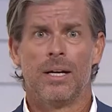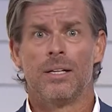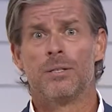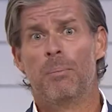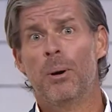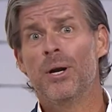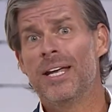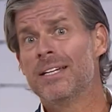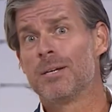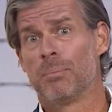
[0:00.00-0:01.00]
To put
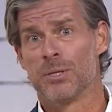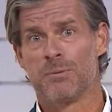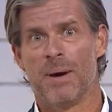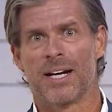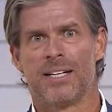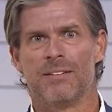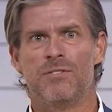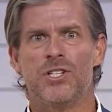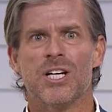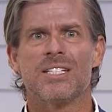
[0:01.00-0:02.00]
into perspective
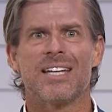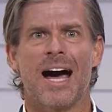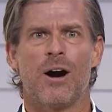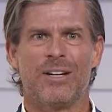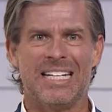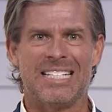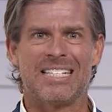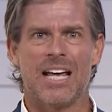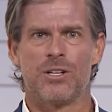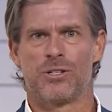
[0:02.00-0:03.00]
just how
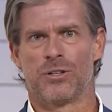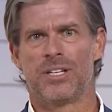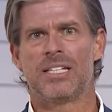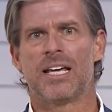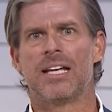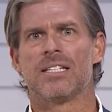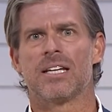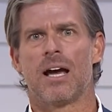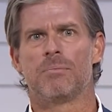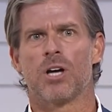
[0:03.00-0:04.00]
essential these
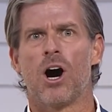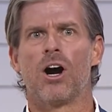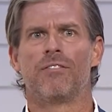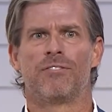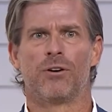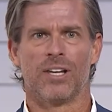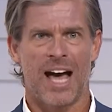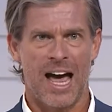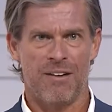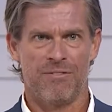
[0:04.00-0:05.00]
enzymes are for
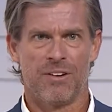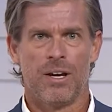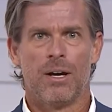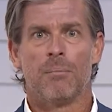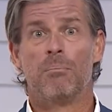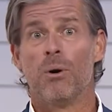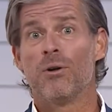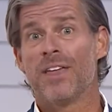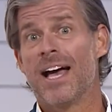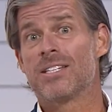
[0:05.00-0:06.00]
life,
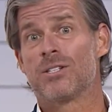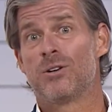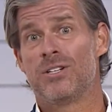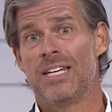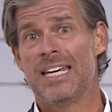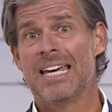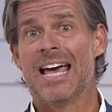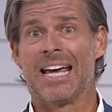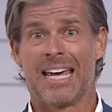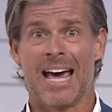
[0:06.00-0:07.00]
both SOD
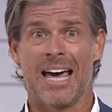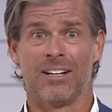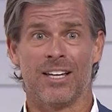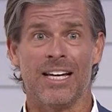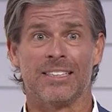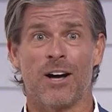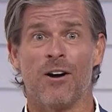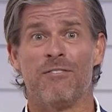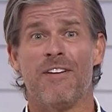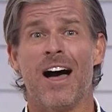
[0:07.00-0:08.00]
and catalase are
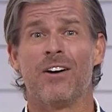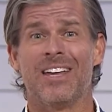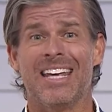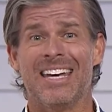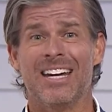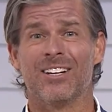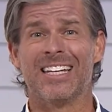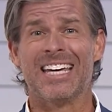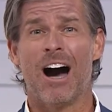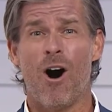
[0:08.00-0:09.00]
found in
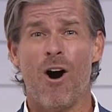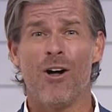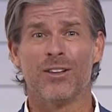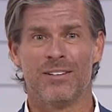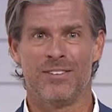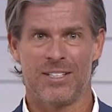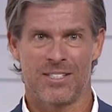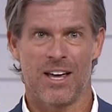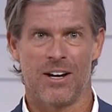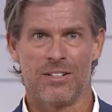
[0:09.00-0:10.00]
nearly all living
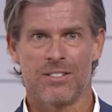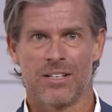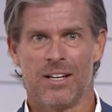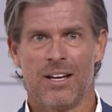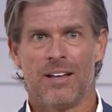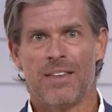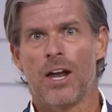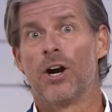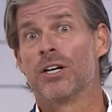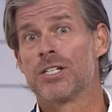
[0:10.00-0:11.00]
cells that
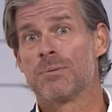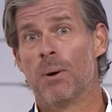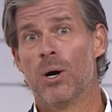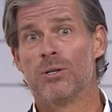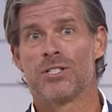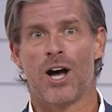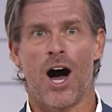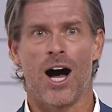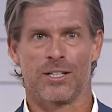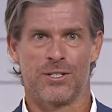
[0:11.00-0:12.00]
are exposed to
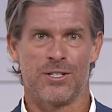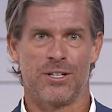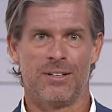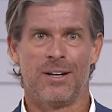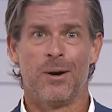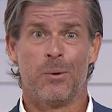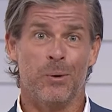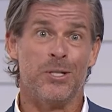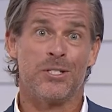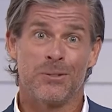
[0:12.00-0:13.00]
oxygen,
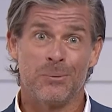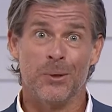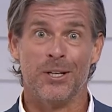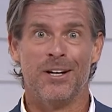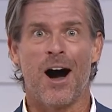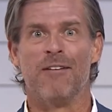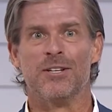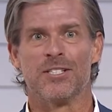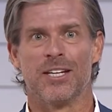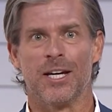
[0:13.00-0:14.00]
which would
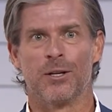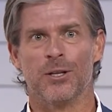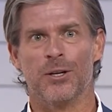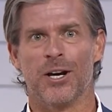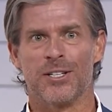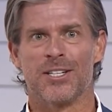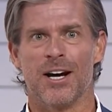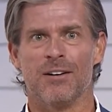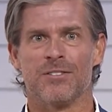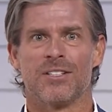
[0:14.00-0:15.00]
obviously include
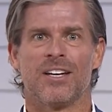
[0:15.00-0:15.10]
ourselves.